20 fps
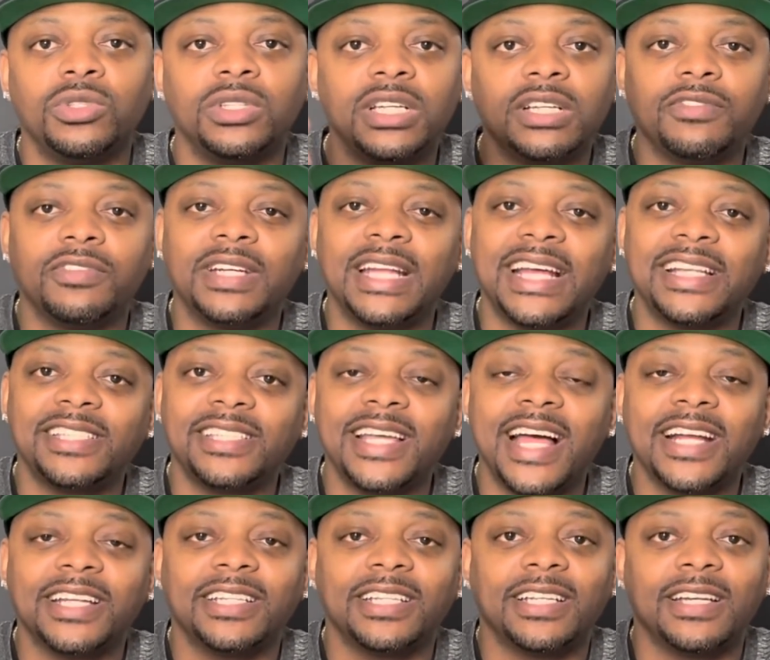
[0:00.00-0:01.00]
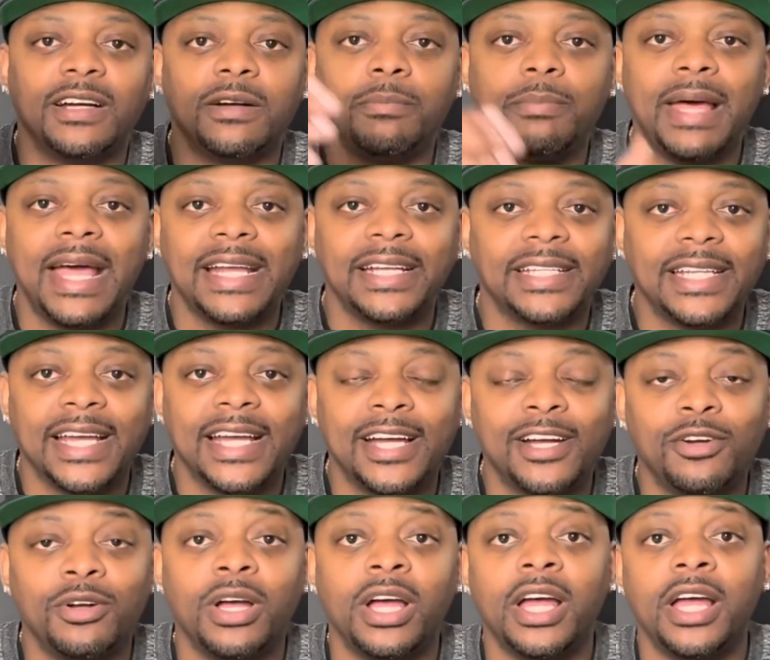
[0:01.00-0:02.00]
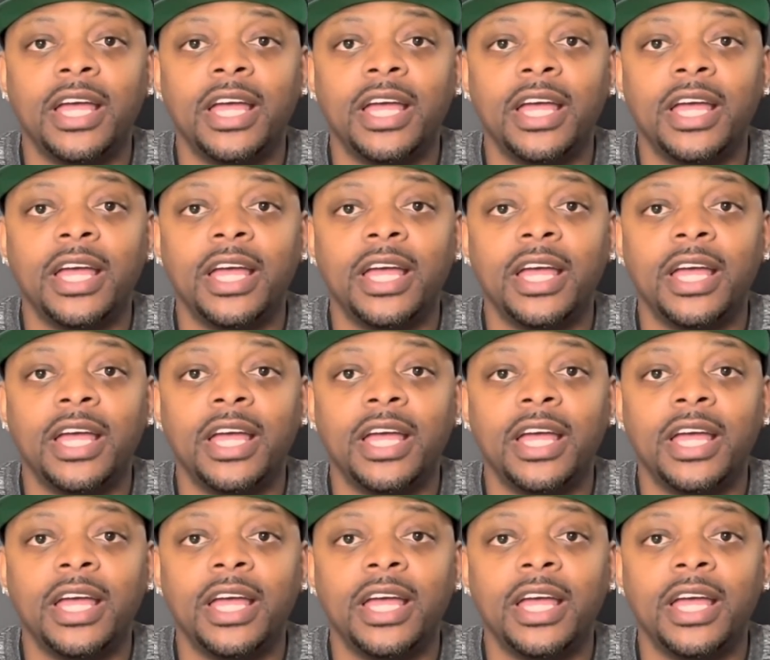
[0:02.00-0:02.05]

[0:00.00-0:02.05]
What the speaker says: look for that stock to come back down.